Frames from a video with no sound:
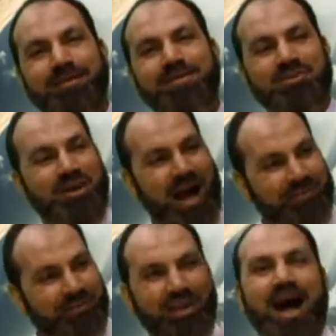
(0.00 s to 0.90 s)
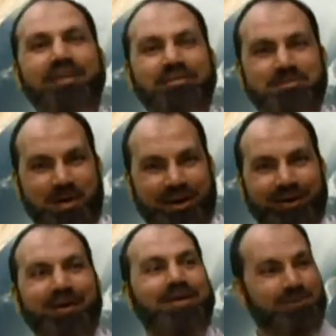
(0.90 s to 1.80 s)
He says, half of the half is better.
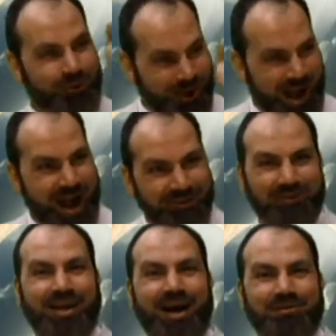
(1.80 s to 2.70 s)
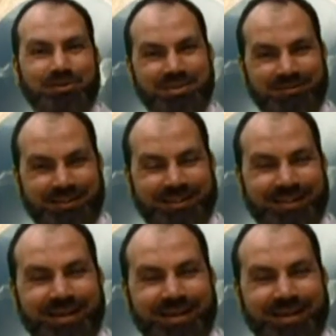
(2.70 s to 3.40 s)
So half of the half was given.